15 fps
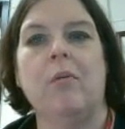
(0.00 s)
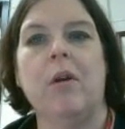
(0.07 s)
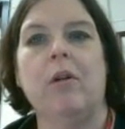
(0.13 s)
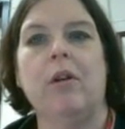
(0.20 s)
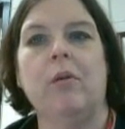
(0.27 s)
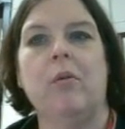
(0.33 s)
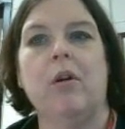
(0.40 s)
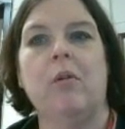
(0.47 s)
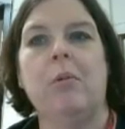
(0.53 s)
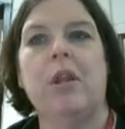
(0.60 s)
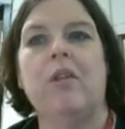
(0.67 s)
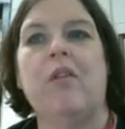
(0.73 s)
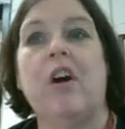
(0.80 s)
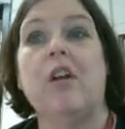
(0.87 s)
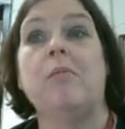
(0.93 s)
We only worry about
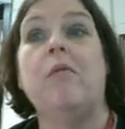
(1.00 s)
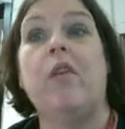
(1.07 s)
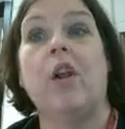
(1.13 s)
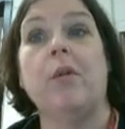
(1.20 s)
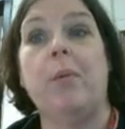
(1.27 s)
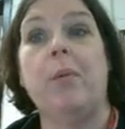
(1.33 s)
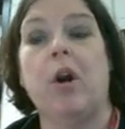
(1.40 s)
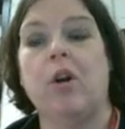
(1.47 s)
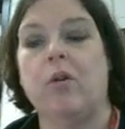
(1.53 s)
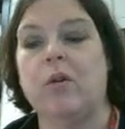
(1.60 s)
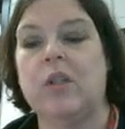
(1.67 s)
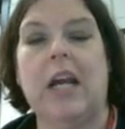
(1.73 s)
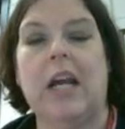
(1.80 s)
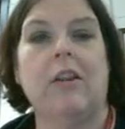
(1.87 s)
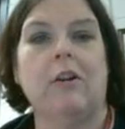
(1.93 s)
the volume of all the
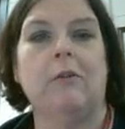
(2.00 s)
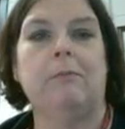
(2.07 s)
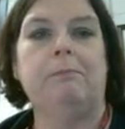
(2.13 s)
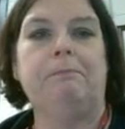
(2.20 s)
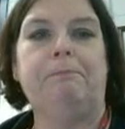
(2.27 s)
particles together.